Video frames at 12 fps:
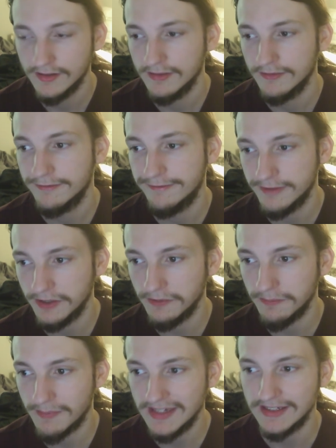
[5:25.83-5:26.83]

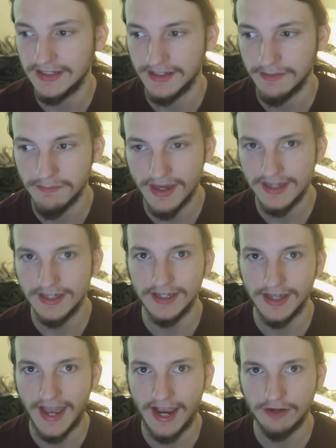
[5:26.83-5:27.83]
filmmaking,
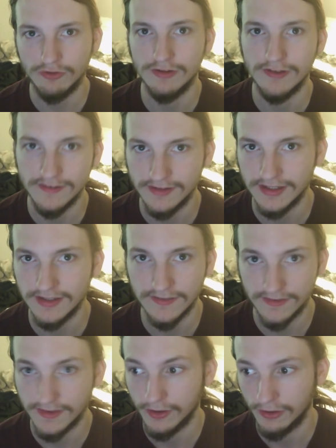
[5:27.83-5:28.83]
making action
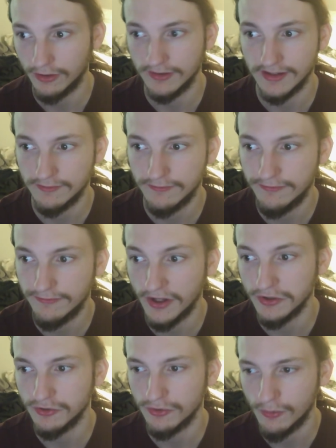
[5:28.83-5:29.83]
scenes that are
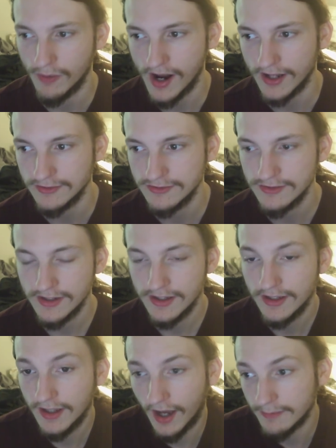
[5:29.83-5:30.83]
fun to watch,
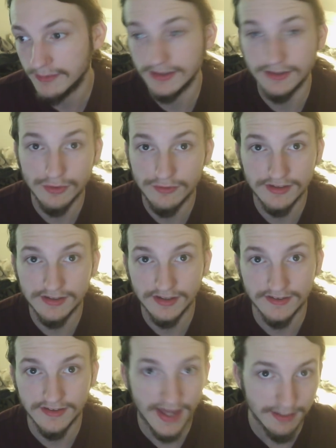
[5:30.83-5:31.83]
I mean, the movie
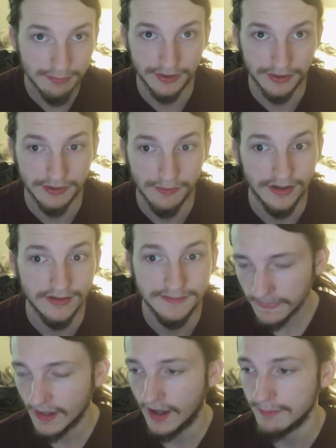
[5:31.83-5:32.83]
does that pretty well.
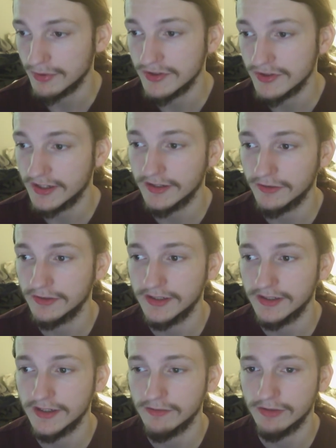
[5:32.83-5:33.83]
I
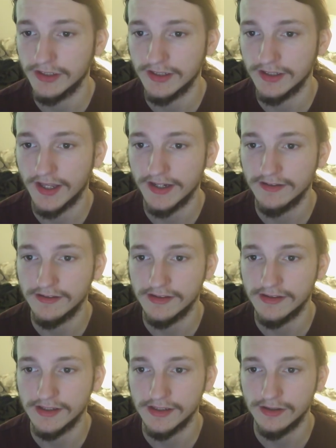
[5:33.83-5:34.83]
particularly really liked
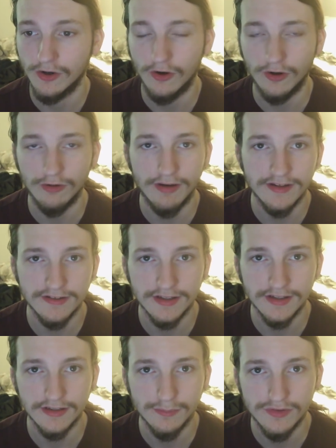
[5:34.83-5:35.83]
the car
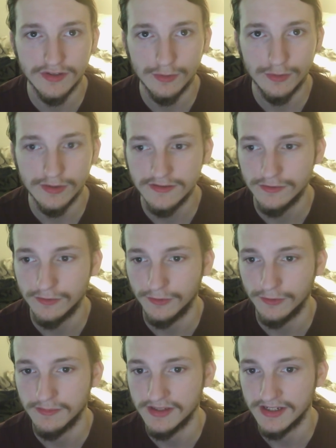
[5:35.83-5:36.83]
racing sequence
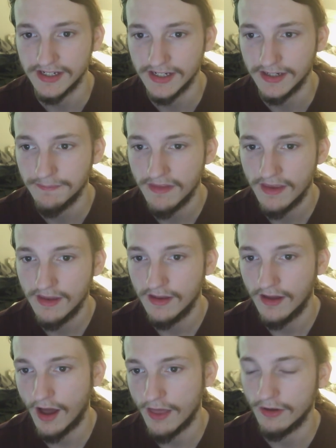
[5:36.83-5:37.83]
toward the beginning.
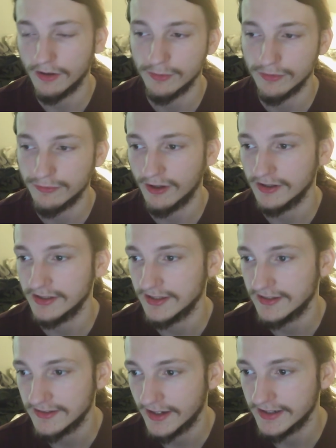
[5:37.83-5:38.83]
I thought it was fairly
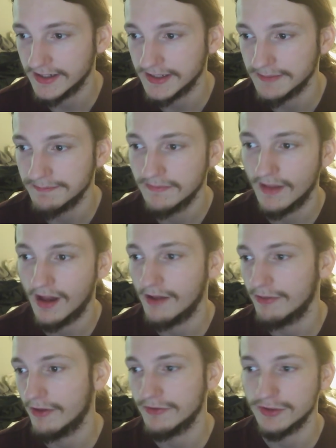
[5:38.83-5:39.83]
exciting. I
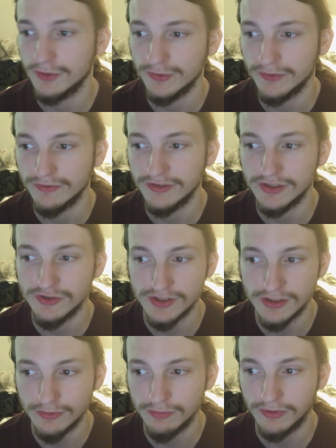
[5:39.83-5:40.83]
thought the use of CG
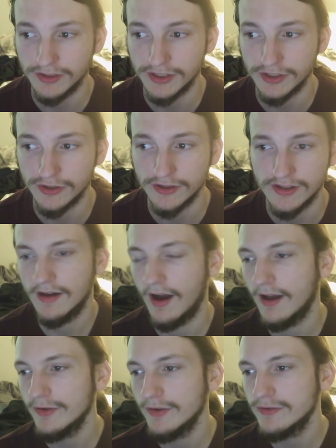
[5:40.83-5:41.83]
was pretty good. I
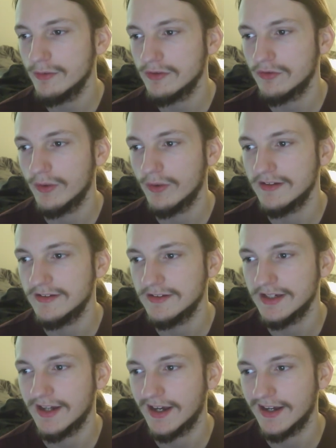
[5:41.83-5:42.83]
also enjoyed a
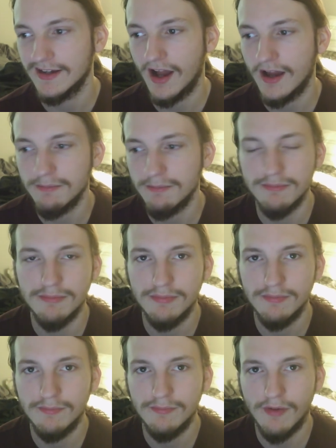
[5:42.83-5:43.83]
scene,
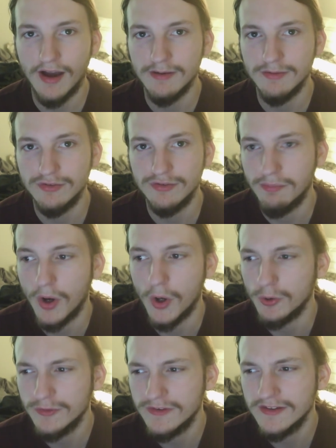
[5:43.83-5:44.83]
I
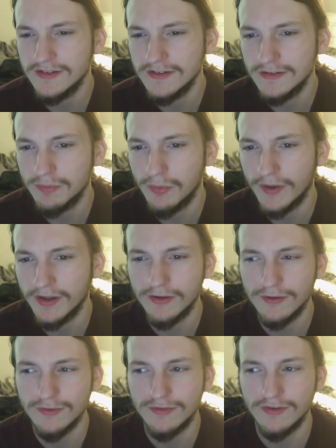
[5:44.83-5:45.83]
suppose this is
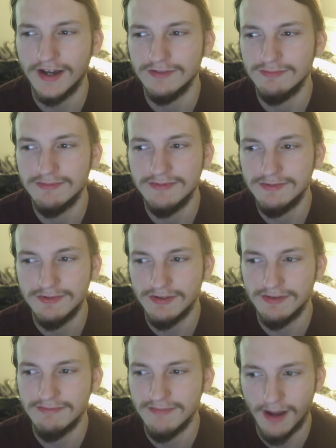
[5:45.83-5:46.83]
spoilers,
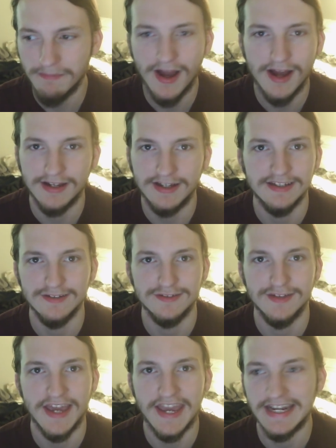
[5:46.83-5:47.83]
I'm not gonna
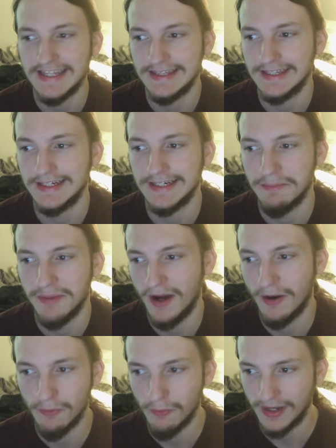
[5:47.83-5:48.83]
say anything
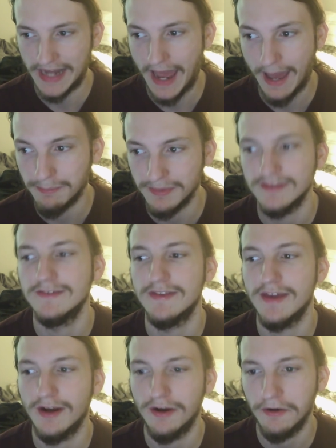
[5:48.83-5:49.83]
about what happens
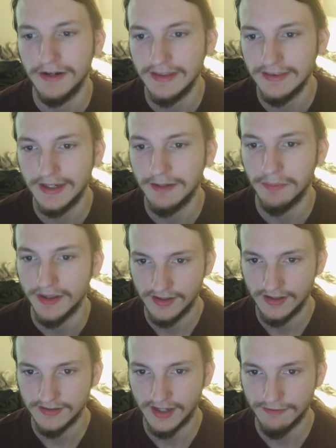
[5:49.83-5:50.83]
there or anything, but
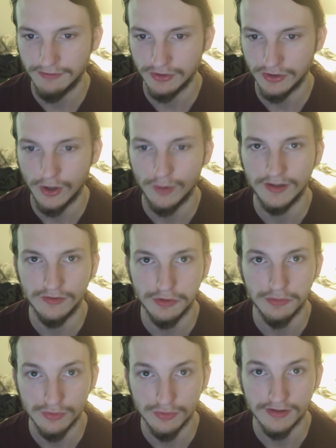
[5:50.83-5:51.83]
they have to go into the
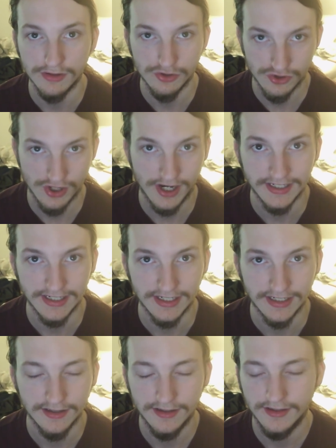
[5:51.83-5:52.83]
movie The
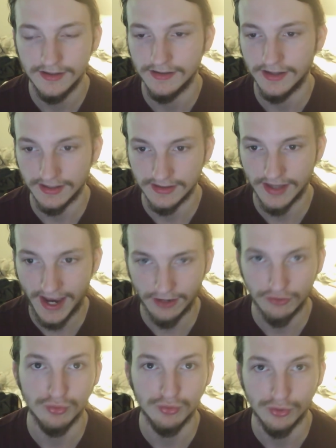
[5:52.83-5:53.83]
Shining, like the
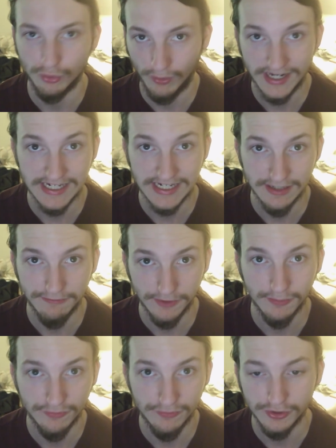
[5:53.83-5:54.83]
actual grainy
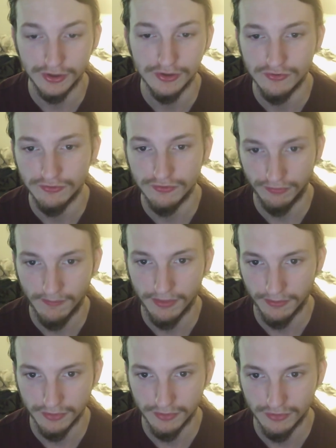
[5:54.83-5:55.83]
film footage from
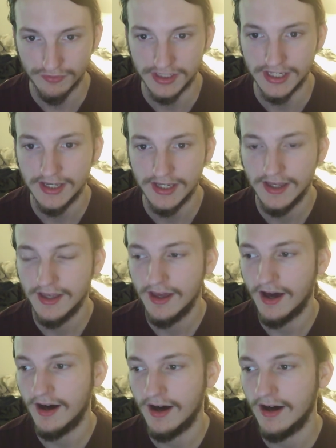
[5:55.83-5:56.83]
the movie.
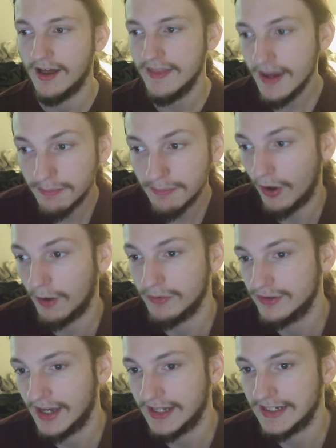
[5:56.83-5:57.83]
And that part was
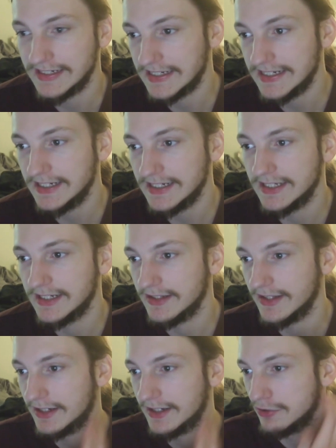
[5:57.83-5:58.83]
kind of neat in a,
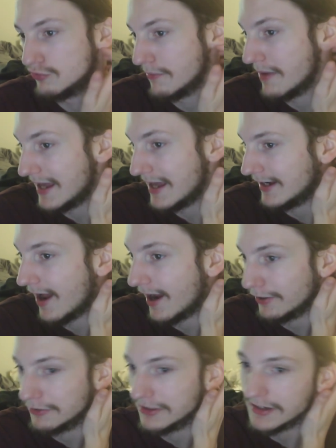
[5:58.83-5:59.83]
like, a dramatic
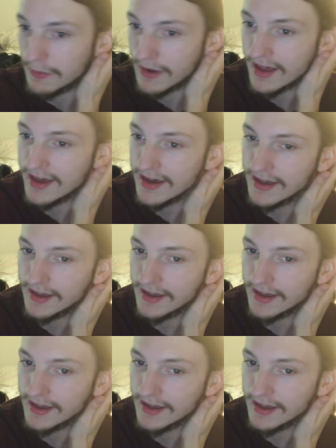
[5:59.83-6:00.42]
irony way, and